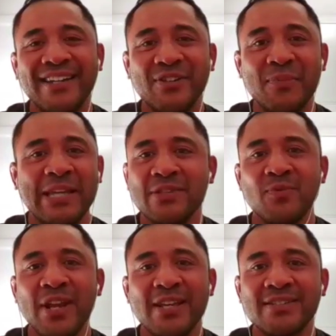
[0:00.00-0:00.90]
your mates
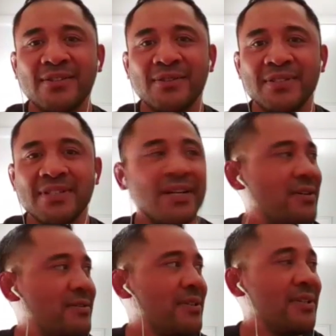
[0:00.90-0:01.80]
weren't at school. It's like,
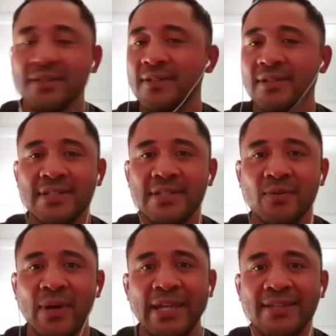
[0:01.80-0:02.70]
oh, is he
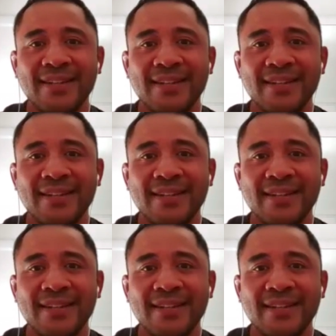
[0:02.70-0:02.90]
wearing